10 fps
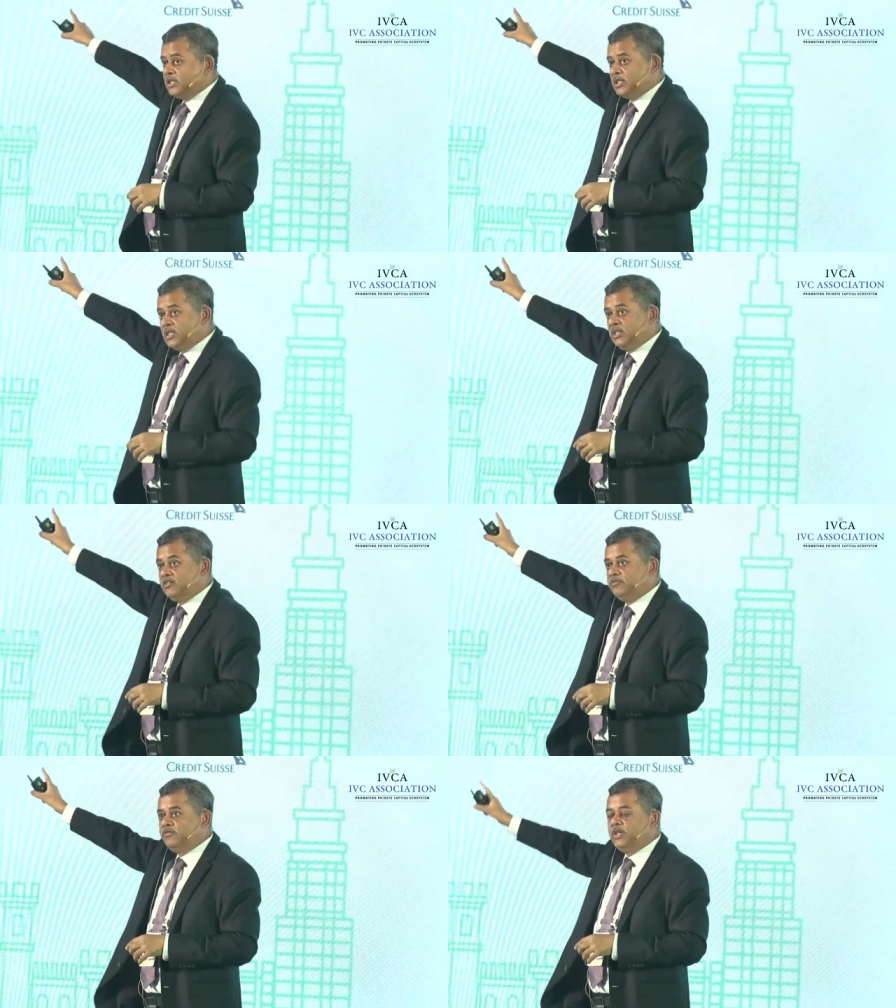up cycle.
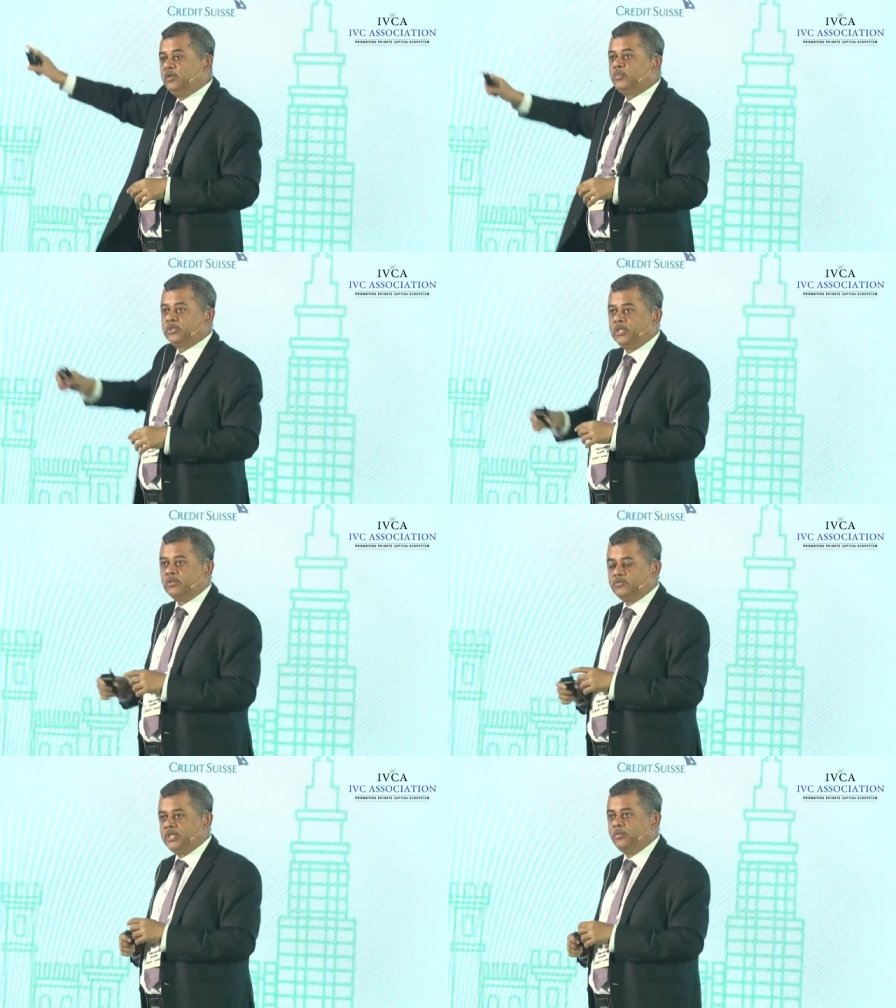So
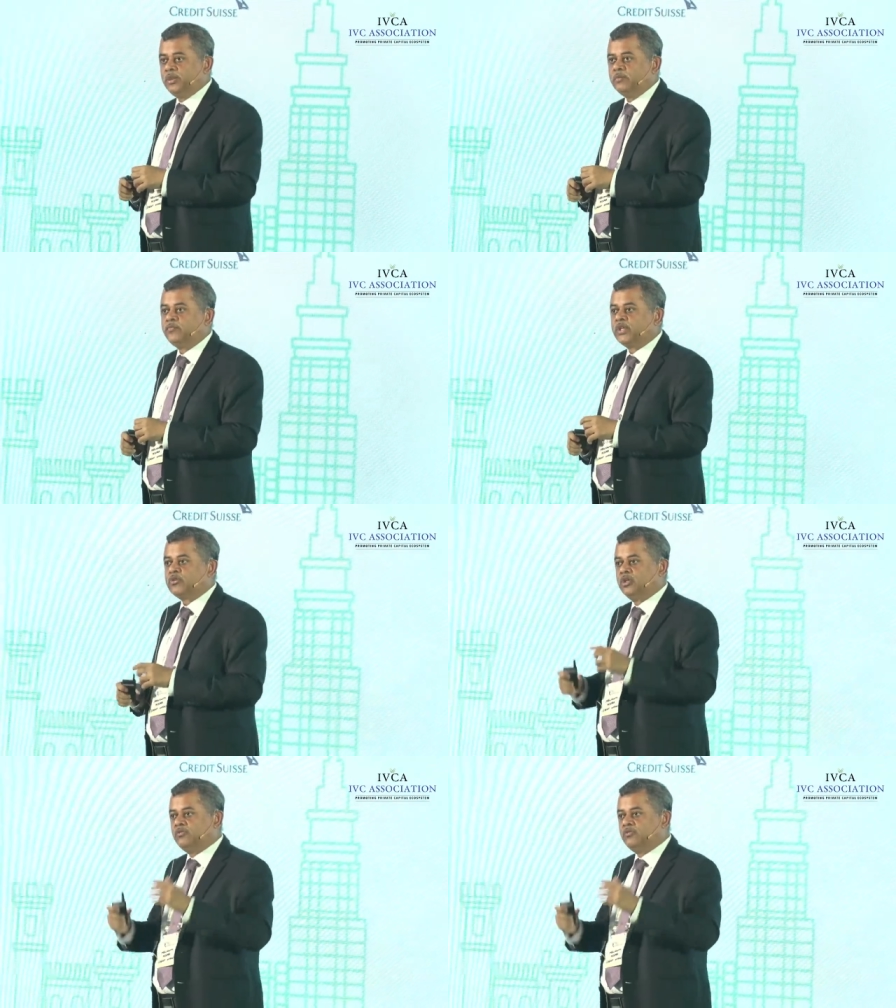Australia, Canada,